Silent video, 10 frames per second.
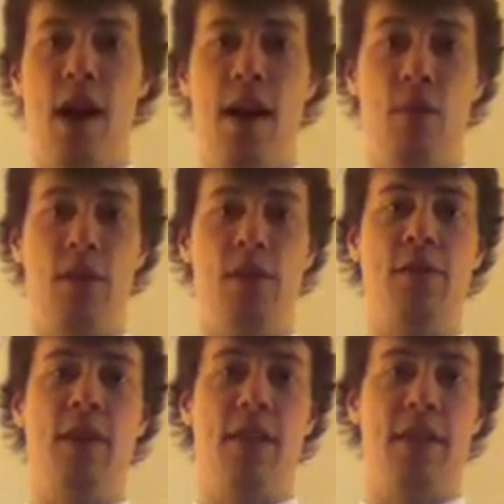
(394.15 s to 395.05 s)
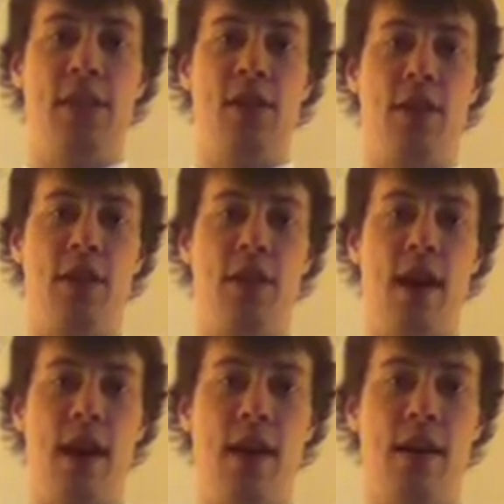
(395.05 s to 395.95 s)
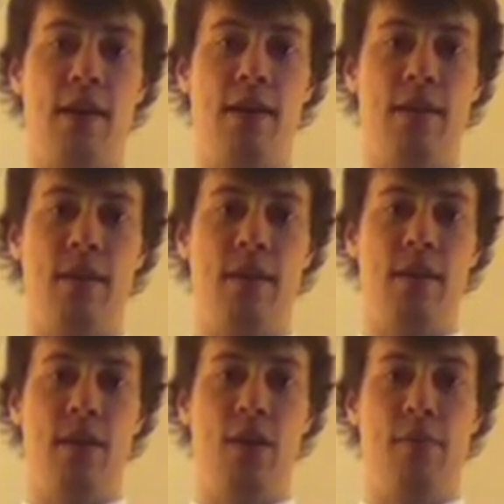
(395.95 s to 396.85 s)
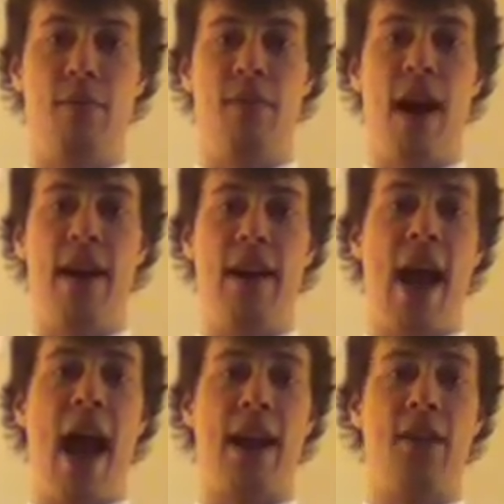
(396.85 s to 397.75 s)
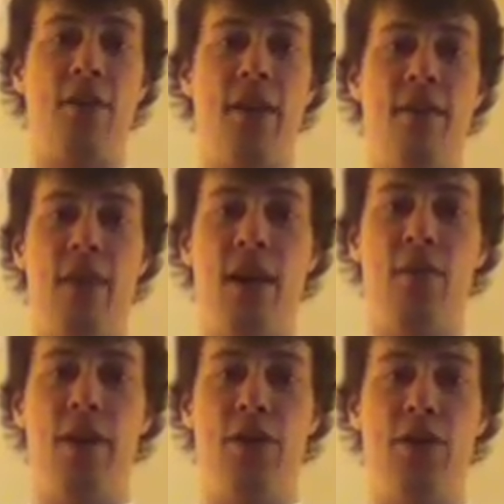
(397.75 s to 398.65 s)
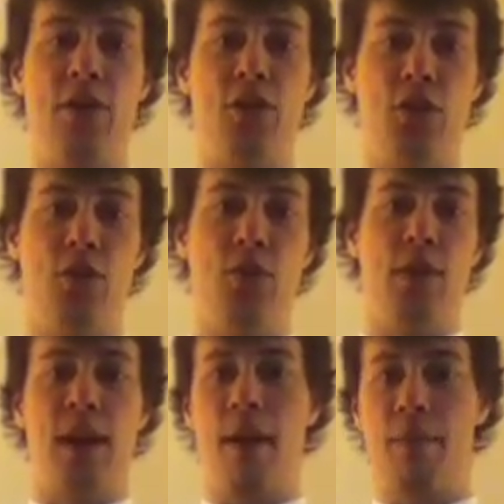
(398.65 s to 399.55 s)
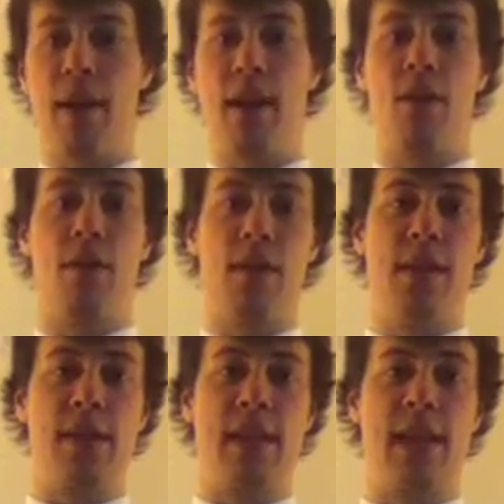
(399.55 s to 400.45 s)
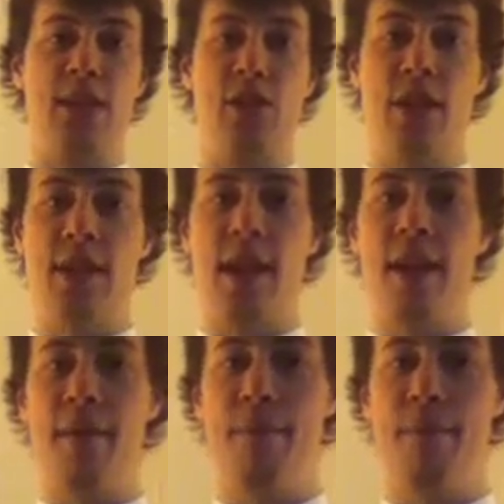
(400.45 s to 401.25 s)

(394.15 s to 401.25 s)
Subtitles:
And once you've done this, you can provide an accurate valuation to the company, or in this case, Gene Data.